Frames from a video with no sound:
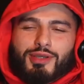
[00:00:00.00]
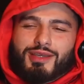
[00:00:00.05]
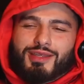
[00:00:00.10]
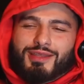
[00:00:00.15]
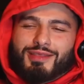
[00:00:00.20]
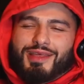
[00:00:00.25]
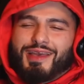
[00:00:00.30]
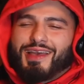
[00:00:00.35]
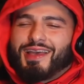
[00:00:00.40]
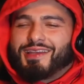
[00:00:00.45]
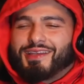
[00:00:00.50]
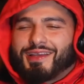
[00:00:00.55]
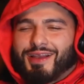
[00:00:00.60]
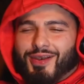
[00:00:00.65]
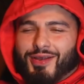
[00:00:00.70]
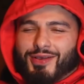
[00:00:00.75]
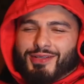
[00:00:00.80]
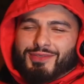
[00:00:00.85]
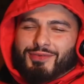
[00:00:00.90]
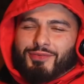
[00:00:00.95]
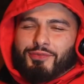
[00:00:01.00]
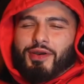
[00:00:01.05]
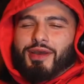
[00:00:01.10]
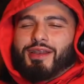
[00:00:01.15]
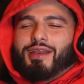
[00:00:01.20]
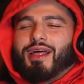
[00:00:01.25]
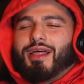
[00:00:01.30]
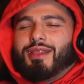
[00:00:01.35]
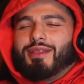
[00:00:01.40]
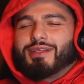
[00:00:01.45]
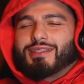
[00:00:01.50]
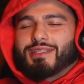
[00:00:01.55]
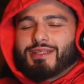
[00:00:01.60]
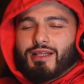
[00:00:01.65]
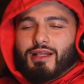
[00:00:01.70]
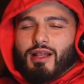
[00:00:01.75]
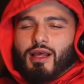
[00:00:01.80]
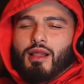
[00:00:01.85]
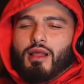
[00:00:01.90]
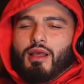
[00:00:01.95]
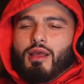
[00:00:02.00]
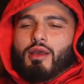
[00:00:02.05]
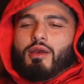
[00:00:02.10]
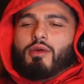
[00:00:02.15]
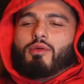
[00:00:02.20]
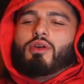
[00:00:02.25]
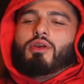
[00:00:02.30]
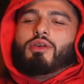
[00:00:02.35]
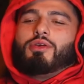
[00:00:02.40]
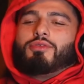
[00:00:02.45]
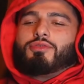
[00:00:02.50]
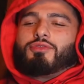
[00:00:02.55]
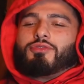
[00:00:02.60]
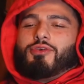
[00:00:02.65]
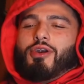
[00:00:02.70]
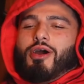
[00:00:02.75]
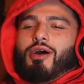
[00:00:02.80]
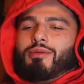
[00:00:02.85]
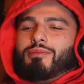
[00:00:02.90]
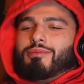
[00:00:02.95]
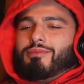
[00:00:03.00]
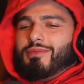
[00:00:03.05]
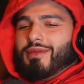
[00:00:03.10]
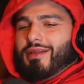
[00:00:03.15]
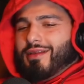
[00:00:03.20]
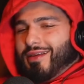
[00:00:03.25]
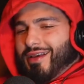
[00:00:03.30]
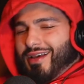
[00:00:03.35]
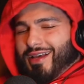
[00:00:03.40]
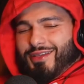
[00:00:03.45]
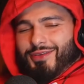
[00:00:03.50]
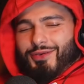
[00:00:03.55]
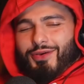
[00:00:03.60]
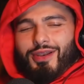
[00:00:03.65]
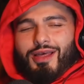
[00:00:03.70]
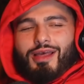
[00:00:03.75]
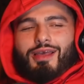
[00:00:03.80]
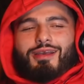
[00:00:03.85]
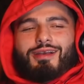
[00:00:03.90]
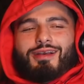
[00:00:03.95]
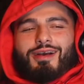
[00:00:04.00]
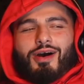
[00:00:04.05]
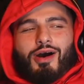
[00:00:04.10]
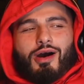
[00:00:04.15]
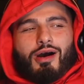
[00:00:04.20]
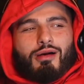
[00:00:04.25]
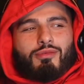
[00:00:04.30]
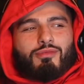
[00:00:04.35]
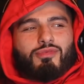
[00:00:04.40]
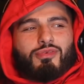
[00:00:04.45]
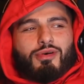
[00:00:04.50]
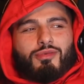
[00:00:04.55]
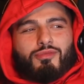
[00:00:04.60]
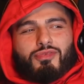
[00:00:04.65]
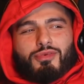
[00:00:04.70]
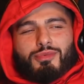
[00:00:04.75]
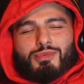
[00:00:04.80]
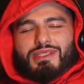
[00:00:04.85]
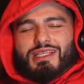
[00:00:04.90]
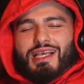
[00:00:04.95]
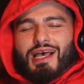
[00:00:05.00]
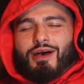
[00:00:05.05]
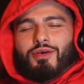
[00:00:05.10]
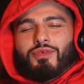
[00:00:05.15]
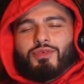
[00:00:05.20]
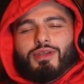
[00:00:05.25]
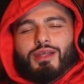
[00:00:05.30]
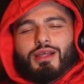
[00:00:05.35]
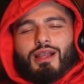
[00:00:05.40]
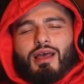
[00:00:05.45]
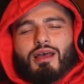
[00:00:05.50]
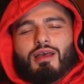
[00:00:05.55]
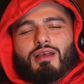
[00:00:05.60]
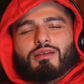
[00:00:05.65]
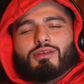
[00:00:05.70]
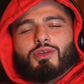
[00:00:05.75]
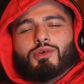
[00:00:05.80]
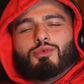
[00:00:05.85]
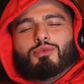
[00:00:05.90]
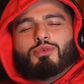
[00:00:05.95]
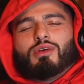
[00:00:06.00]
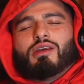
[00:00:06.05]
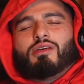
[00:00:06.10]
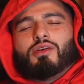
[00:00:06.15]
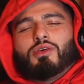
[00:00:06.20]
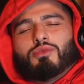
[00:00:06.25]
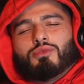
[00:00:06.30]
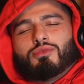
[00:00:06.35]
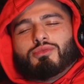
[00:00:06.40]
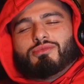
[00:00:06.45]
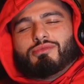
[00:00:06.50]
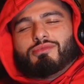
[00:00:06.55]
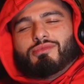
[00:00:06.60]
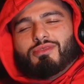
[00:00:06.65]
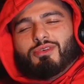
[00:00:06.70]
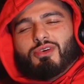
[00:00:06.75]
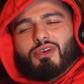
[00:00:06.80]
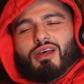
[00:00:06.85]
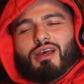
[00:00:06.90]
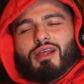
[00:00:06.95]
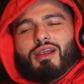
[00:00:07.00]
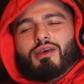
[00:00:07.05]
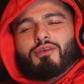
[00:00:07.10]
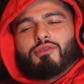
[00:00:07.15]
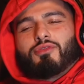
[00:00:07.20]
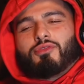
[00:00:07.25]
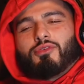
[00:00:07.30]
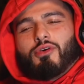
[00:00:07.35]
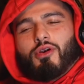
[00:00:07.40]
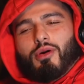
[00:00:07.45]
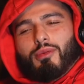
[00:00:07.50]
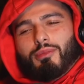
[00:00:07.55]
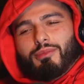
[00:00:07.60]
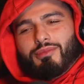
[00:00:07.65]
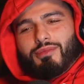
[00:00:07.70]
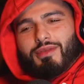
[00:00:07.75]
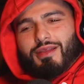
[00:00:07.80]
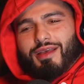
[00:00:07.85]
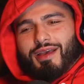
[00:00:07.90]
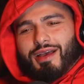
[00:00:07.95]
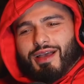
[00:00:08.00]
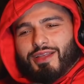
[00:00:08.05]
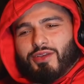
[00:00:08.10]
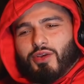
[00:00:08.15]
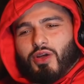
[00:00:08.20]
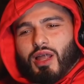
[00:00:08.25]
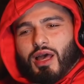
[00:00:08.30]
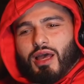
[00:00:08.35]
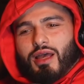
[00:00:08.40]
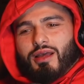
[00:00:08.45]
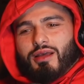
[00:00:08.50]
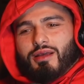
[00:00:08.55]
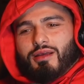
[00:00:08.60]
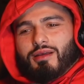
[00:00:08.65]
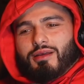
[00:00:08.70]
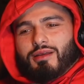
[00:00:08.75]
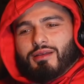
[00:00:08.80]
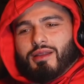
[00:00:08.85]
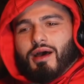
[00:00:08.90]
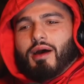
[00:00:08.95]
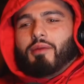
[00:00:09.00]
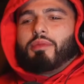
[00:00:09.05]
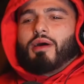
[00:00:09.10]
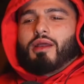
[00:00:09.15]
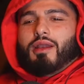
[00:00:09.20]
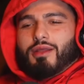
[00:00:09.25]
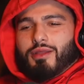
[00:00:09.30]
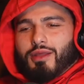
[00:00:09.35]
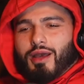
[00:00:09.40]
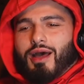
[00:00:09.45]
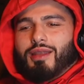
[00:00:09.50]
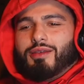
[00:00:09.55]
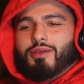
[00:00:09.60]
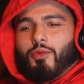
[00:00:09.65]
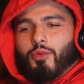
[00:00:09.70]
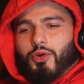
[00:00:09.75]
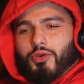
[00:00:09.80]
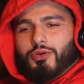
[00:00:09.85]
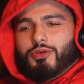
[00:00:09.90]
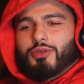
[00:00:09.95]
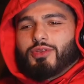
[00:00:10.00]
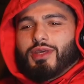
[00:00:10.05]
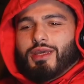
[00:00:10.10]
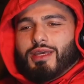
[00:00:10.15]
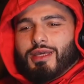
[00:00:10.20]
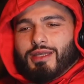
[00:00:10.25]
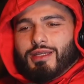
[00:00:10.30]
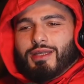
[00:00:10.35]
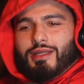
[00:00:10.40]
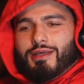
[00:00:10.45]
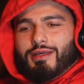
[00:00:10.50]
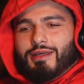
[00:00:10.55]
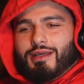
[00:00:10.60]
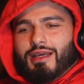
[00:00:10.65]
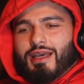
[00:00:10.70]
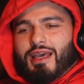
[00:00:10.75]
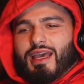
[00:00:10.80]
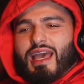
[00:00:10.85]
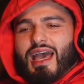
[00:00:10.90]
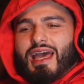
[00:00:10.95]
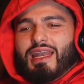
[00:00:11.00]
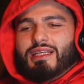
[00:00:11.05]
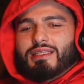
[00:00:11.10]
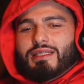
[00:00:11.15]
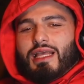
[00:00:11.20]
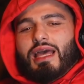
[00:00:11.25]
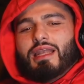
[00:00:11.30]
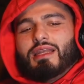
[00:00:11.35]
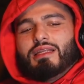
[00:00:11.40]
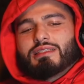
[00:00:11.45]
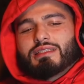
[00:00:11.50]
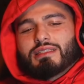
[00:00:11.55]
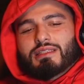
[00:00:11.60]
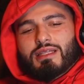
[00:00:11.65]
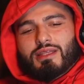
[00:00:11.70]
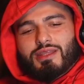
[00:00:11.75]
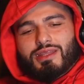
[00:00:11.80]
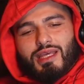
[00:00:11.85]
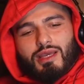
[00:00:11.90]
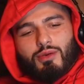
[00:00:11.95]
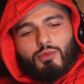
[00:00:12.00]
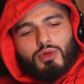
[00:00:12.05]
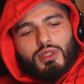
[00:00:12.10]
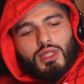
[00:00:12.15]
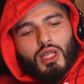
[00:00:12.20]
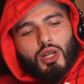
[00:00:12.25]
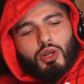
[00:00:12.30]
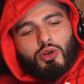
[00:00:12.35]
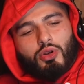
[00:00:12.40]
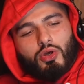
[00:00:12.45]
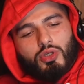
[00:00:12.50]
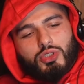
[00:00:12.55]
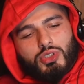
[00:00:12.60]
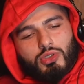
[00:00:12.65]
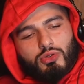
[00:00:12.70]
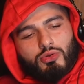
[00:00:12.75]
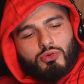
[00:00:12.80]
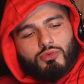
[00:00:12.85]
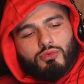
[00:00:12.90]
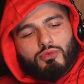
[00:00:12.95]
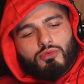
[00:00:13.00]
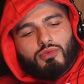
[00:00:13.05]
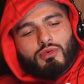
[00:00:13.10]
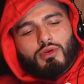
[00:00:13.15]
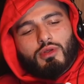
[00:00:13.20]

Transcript: in their hand, a glass of wine like this, and they're like, "Where are you from?" And you're like, "Oh, I'm from South," and they're like, "No, where are you really from?" And you're like, "Nah, brother, I know what you're thinking, innit?" And this is the thing with a lot of.